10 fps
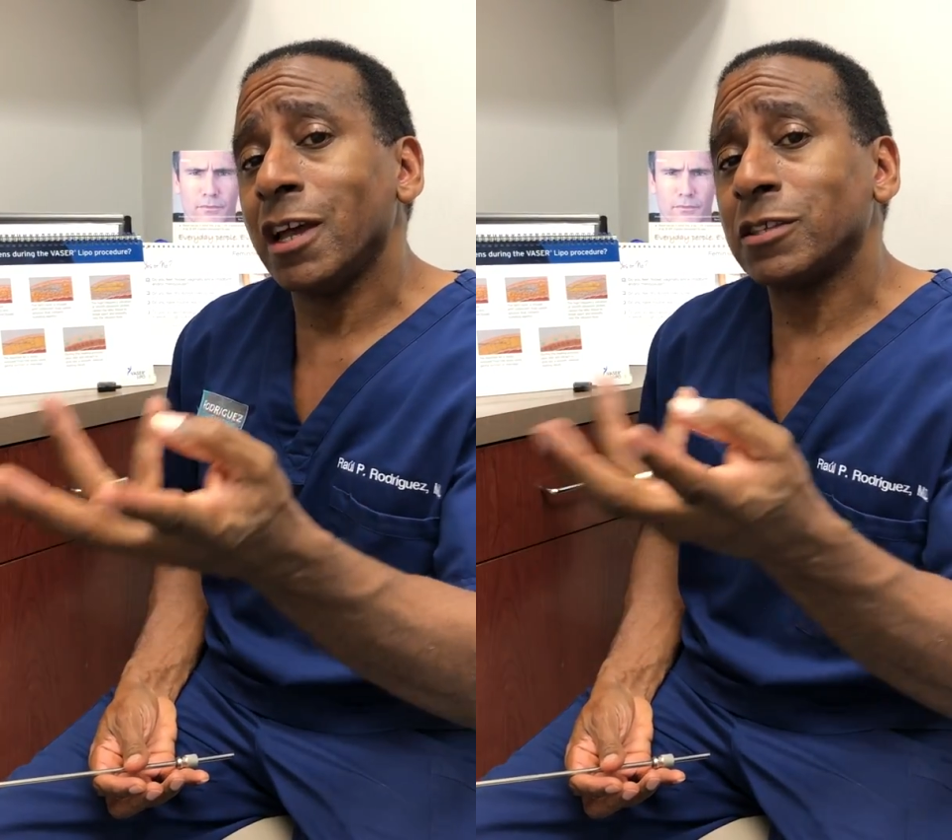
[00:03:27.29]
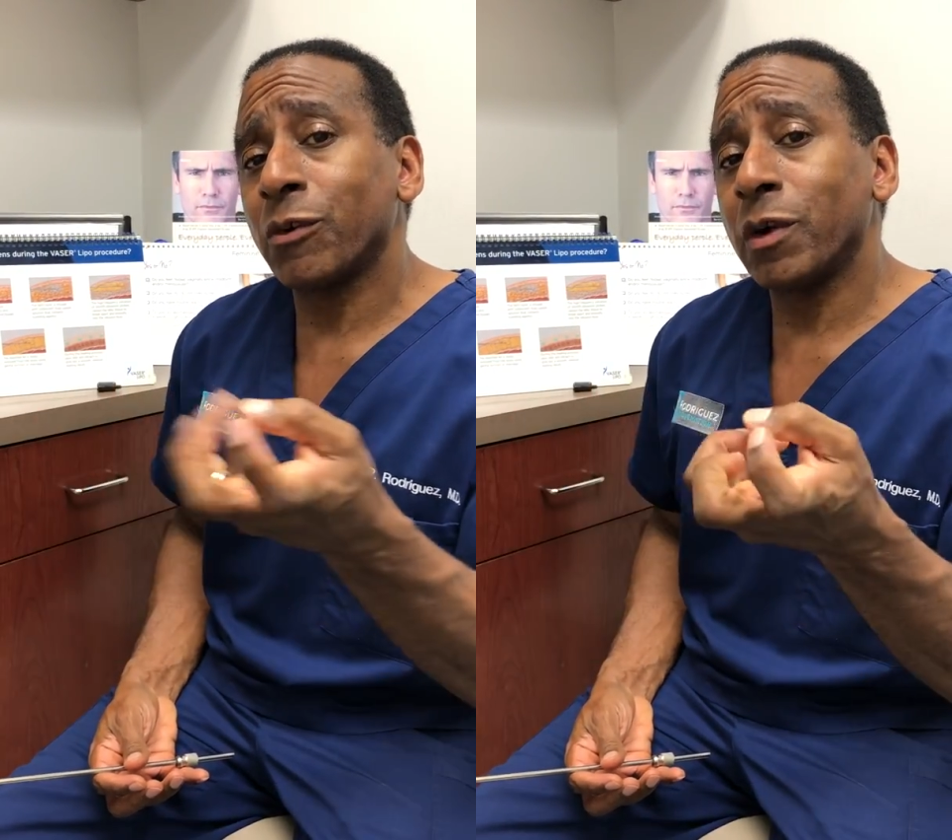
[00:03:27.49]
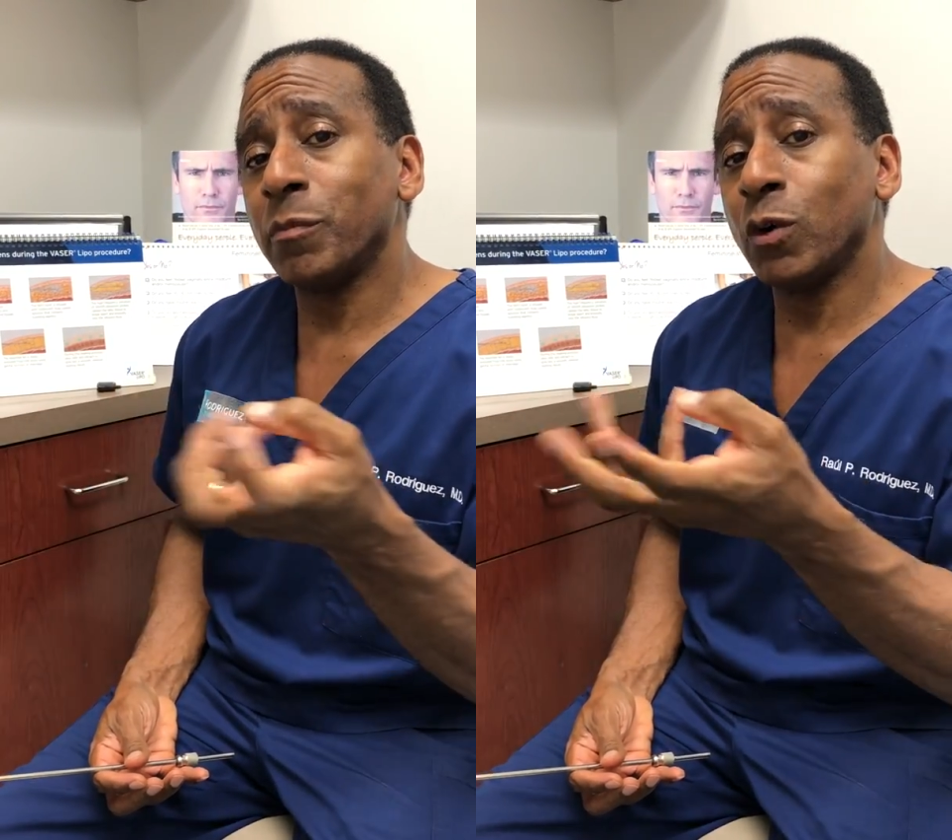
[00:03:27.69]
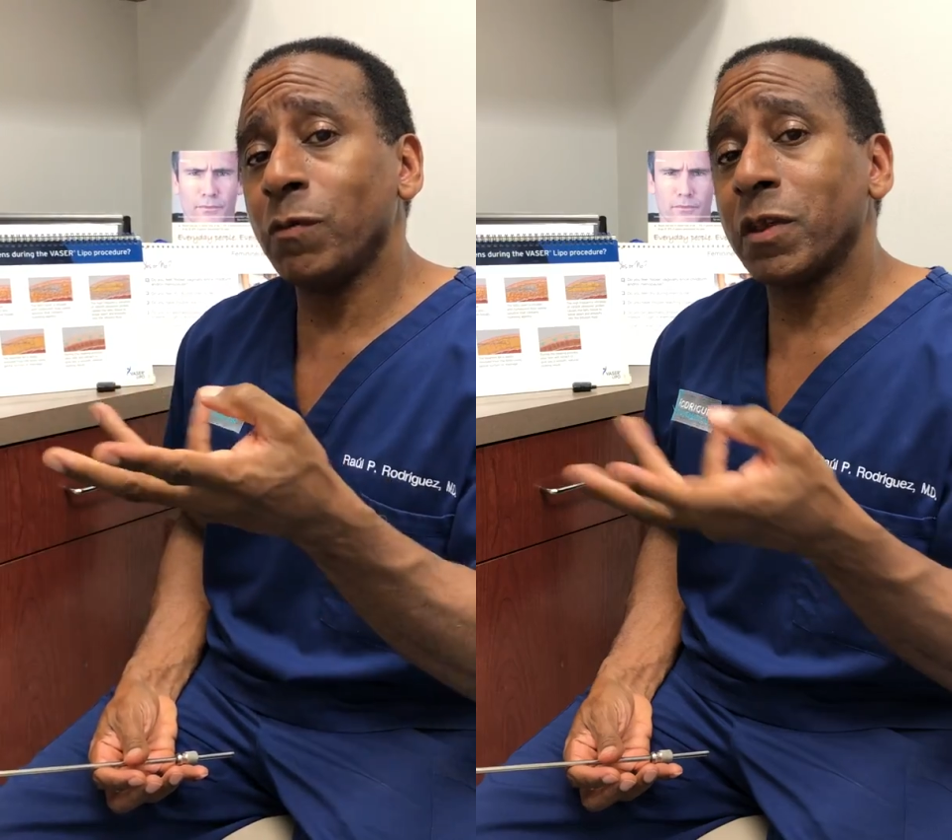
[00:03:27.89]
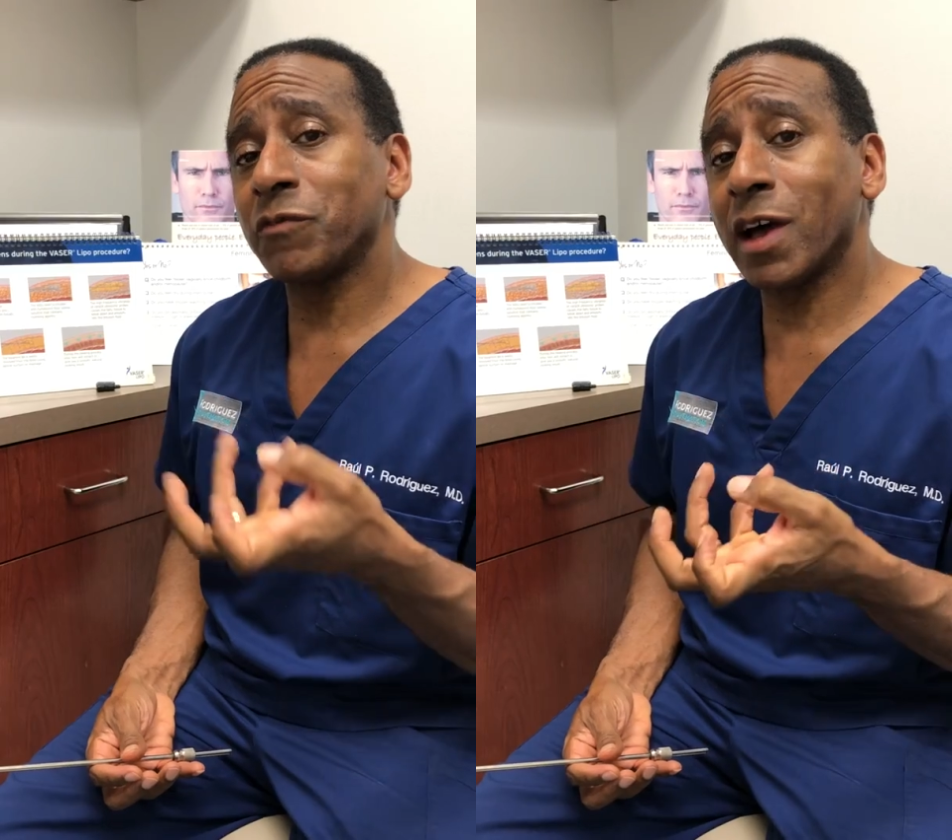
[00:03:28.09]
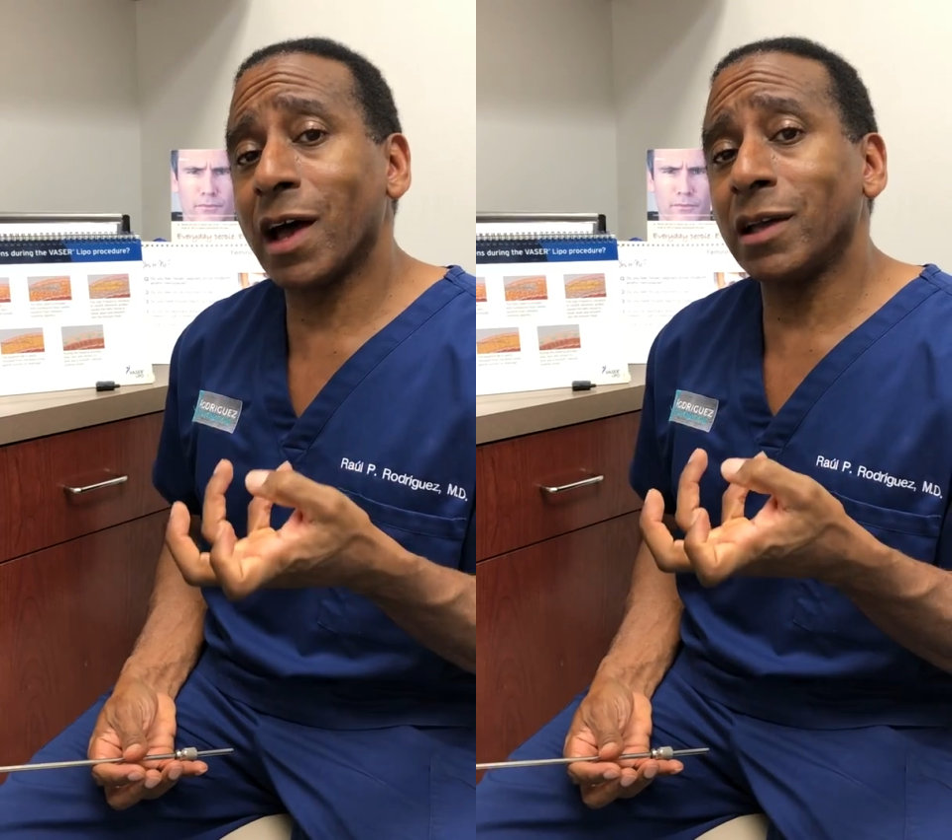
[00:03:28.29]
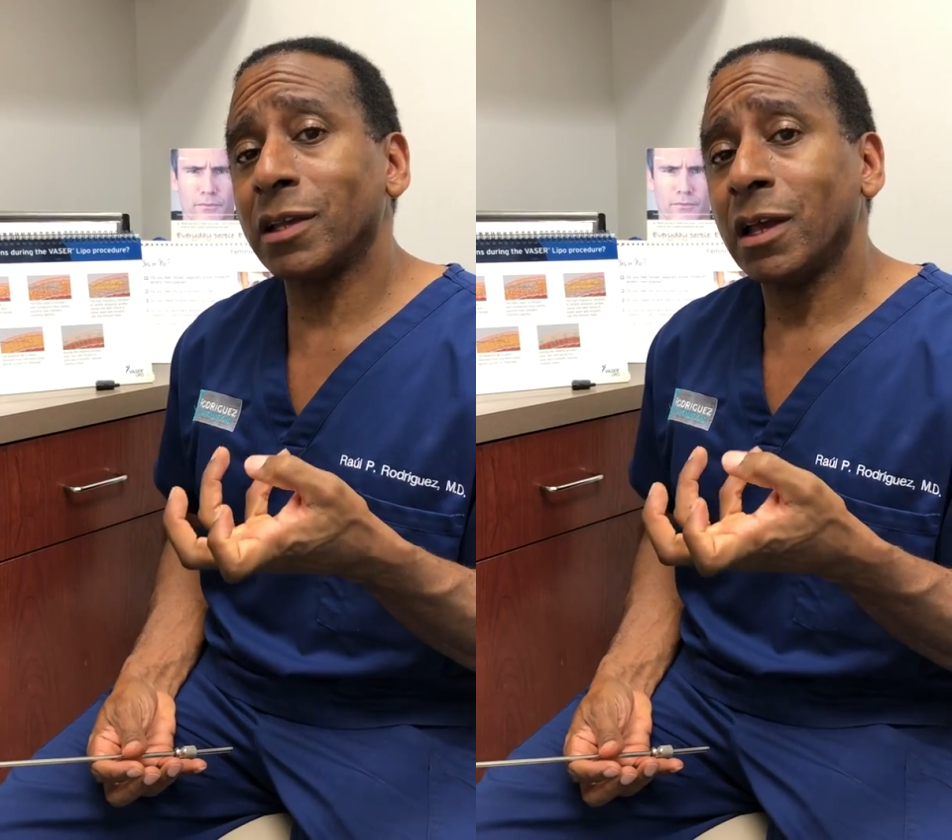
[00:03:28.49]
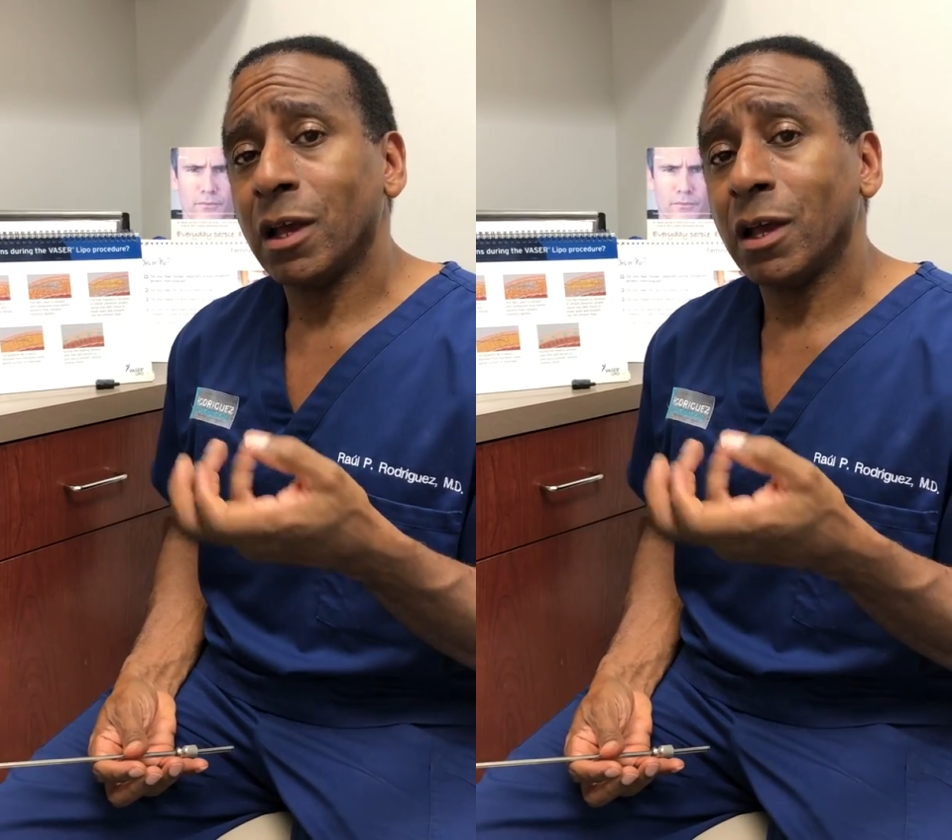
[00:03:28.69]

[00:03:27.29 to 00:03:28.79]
to remove the fat